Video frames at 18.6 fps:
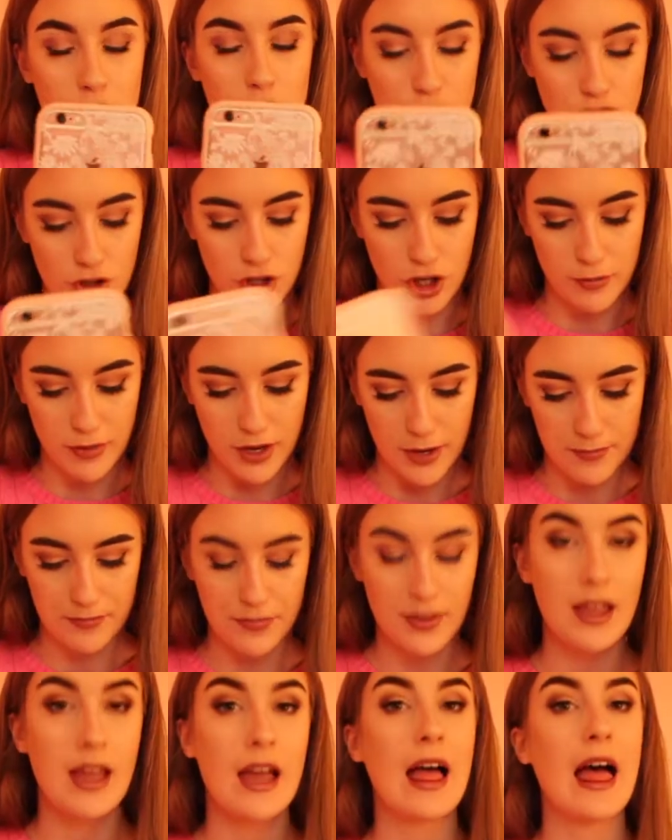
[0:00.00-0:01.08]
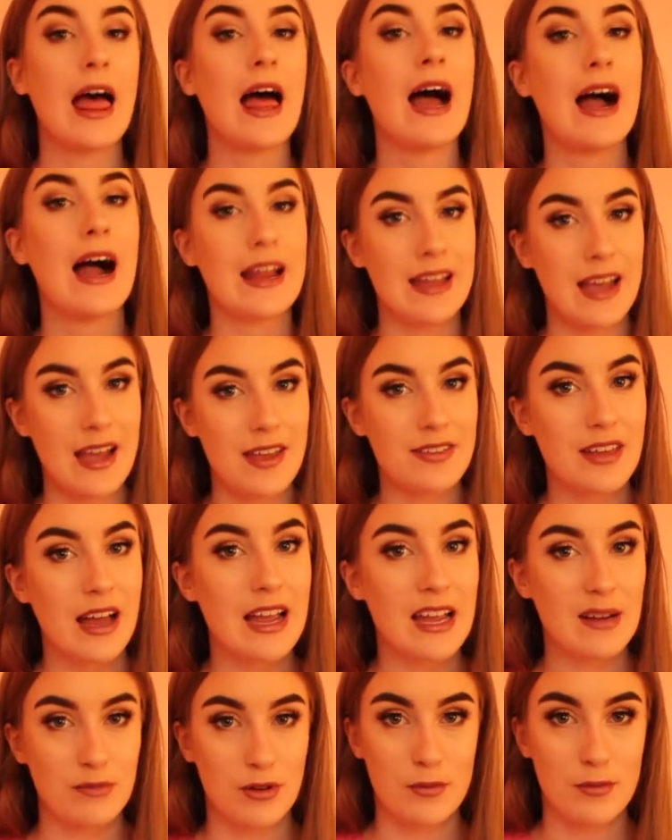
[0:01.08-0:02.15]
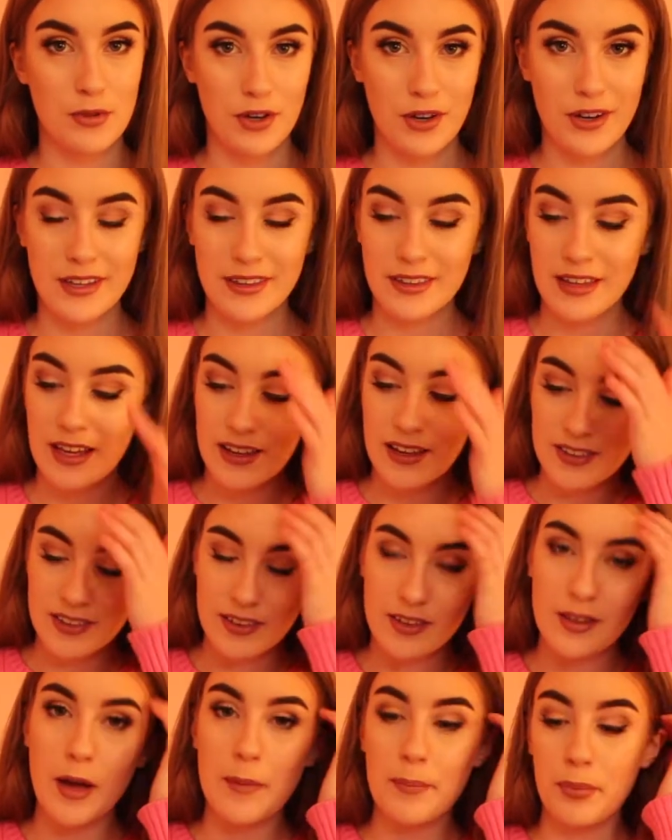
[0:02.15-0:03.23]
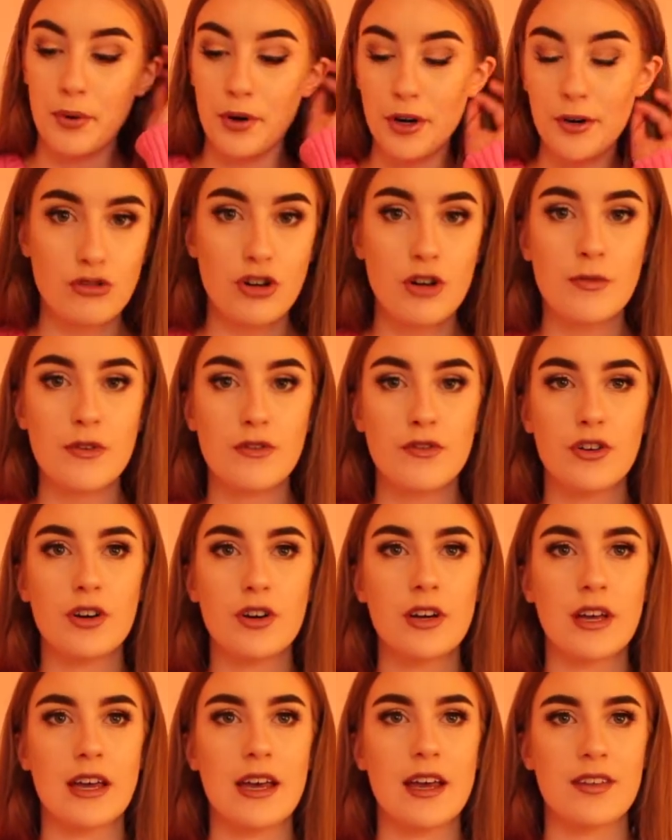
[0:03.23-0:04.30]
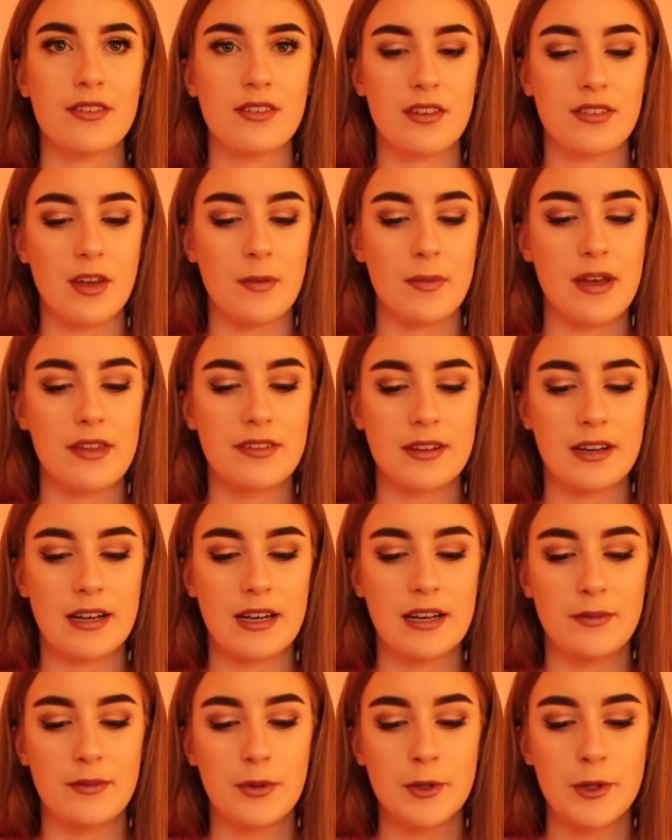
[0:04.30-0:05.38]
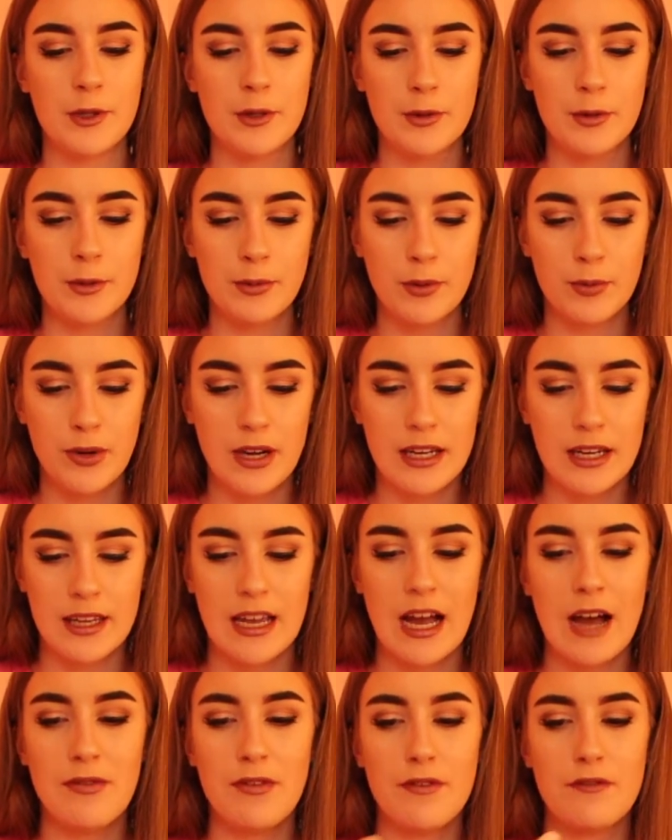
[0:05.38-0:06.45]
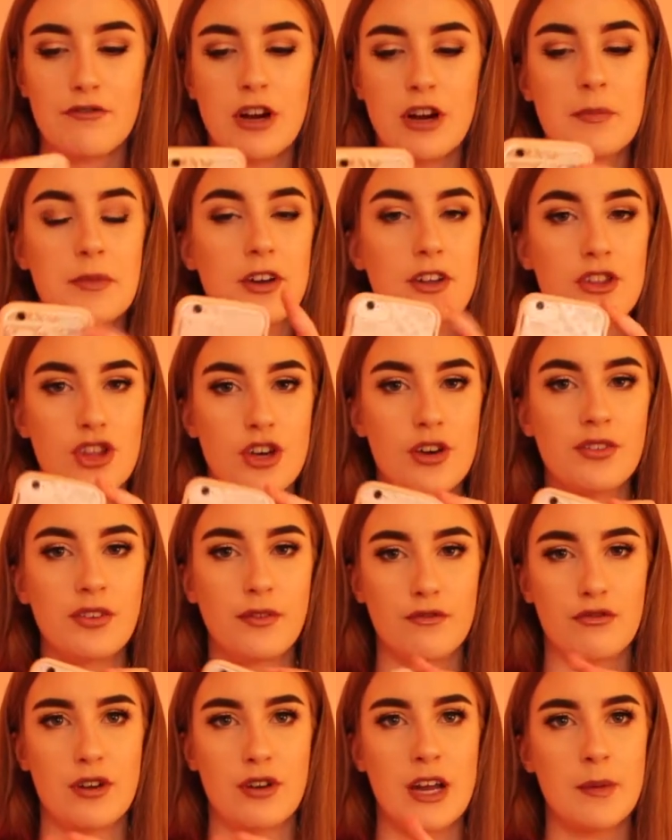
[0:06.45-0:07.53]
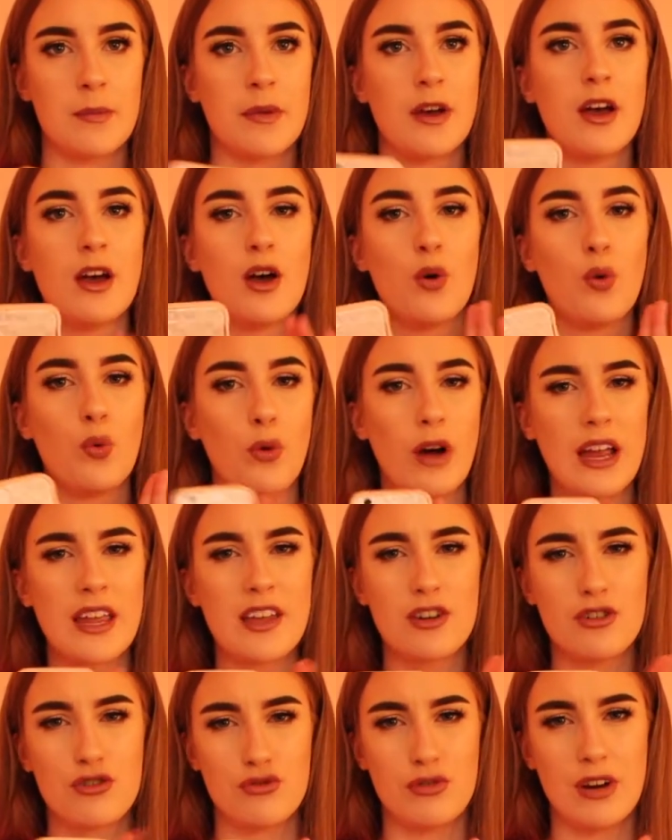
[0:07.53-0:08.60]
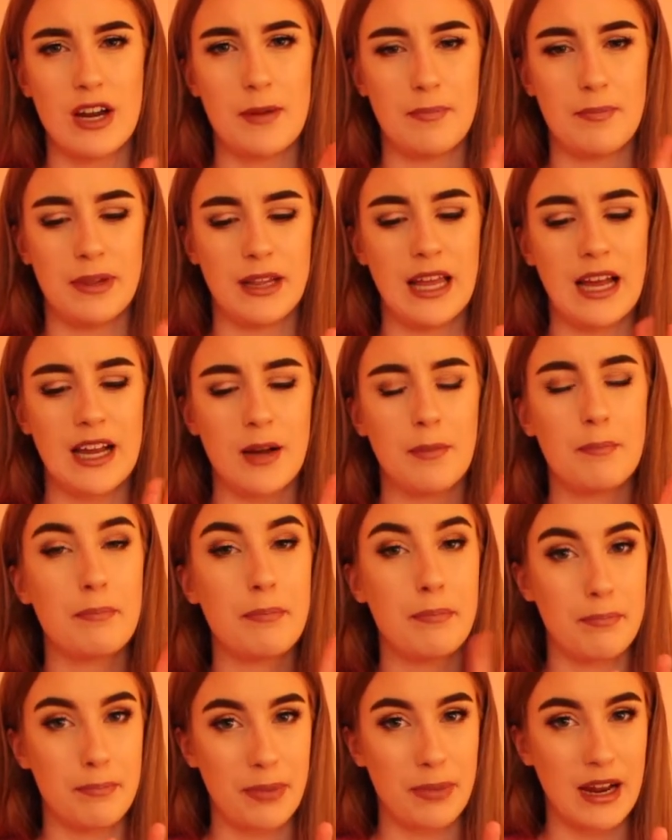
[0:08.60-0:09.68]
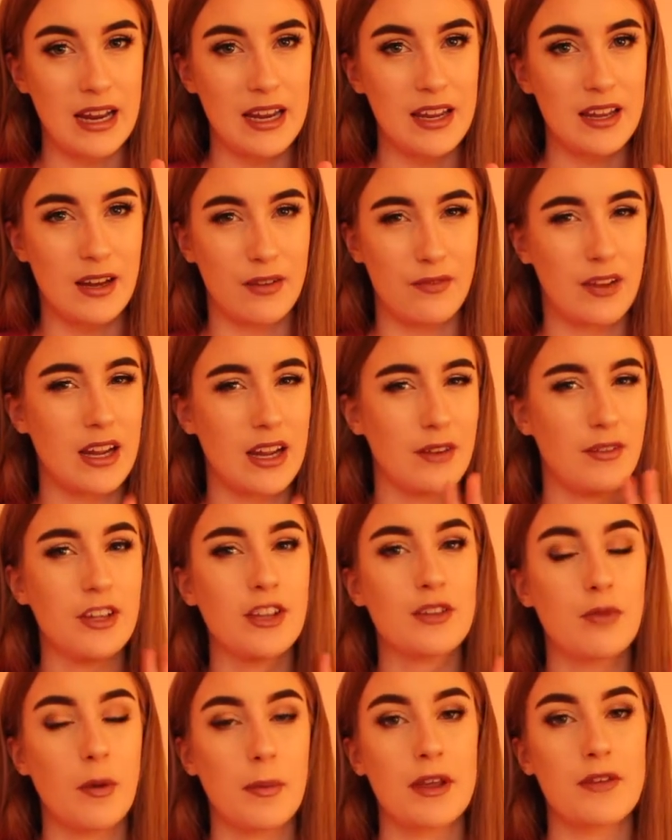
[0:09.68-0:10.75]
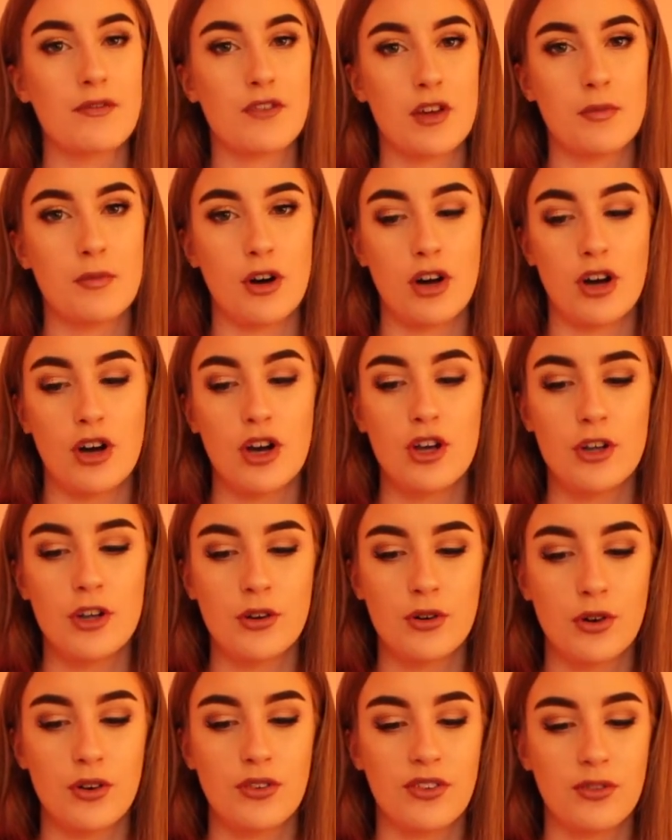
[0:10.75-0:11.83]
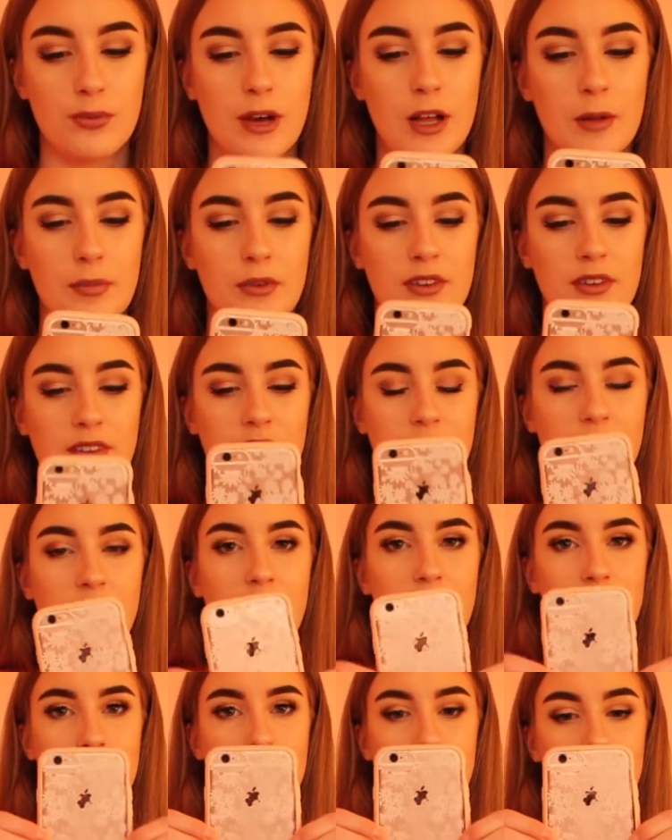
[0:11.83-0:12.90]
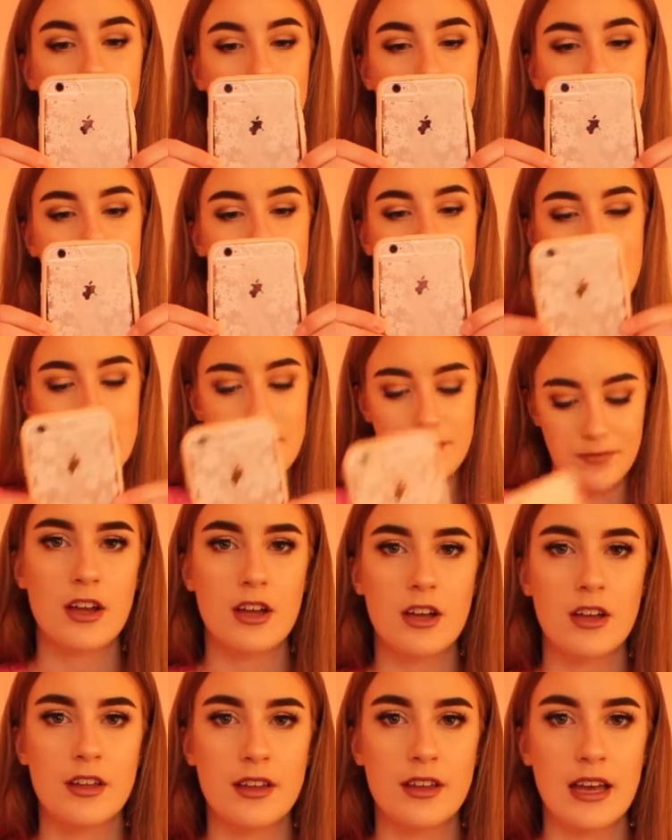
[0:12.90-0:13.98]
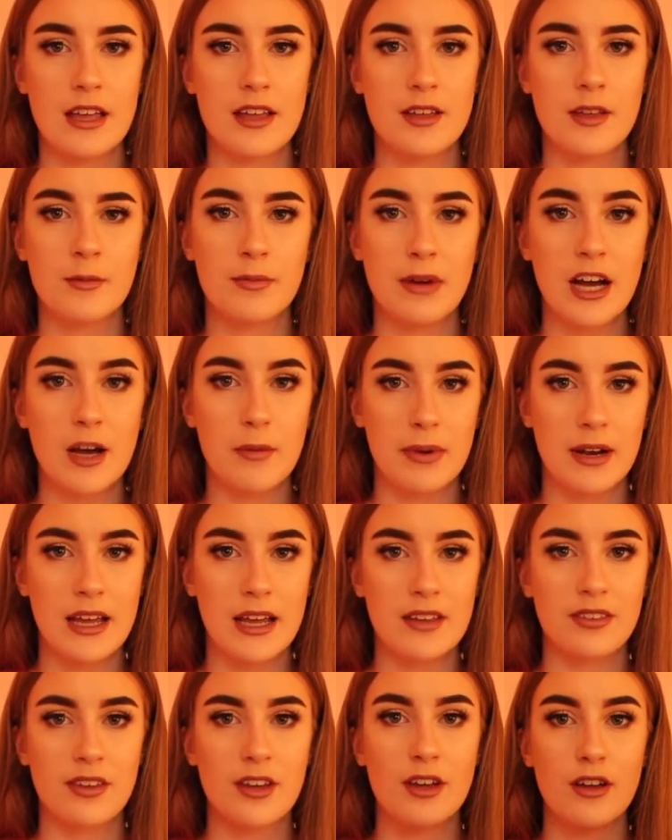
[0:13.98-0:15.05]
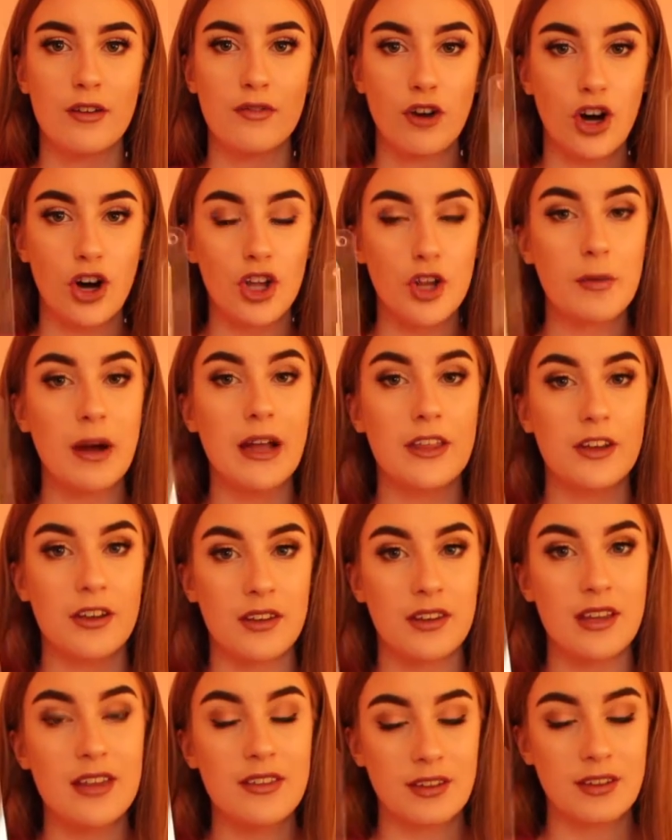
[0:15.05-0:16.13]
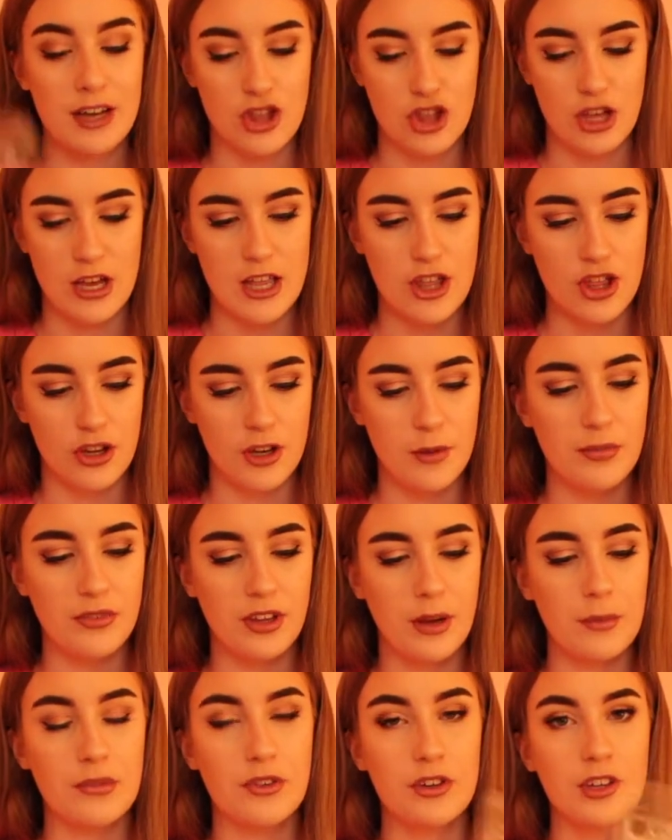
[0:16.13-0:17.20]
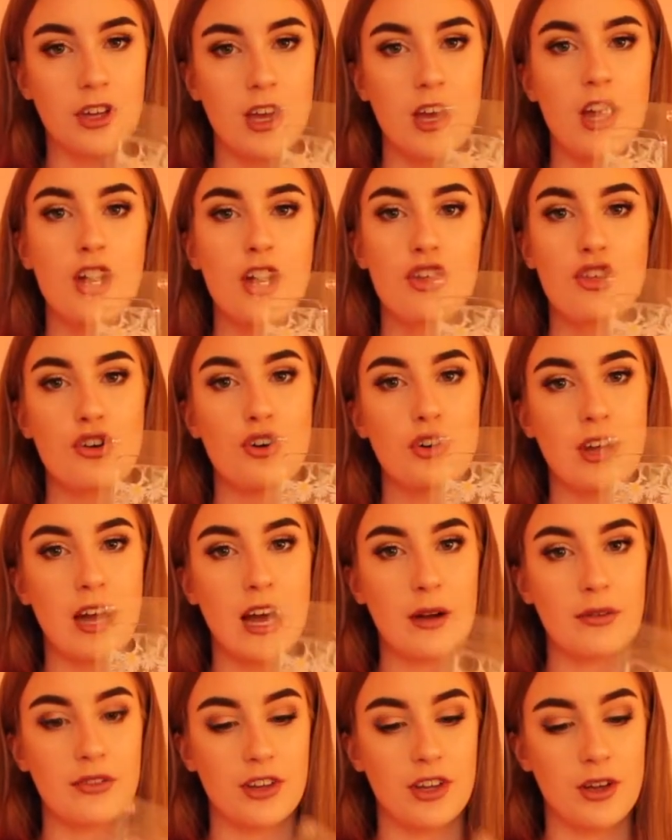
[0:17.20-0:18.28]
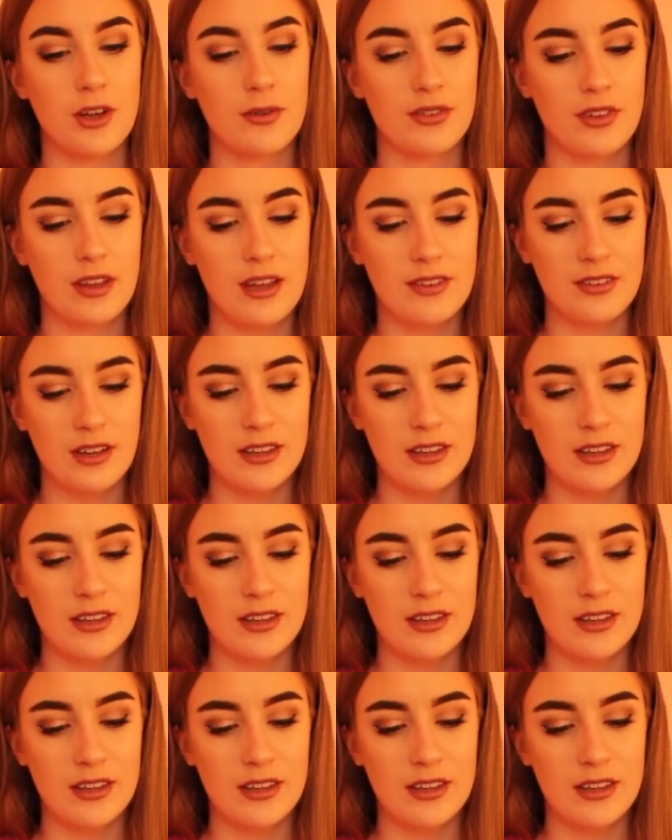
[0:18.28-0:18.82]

Kroma. Yes, I am promoting these, but Kroma phone cases are basically where like you have a frame, you can choose a frame, white, grey, black and pink. I think there's probably a few more colours as well, but this is a frame. You get the back plate for them and you can easily change them, so I'm just going to show you how to use these.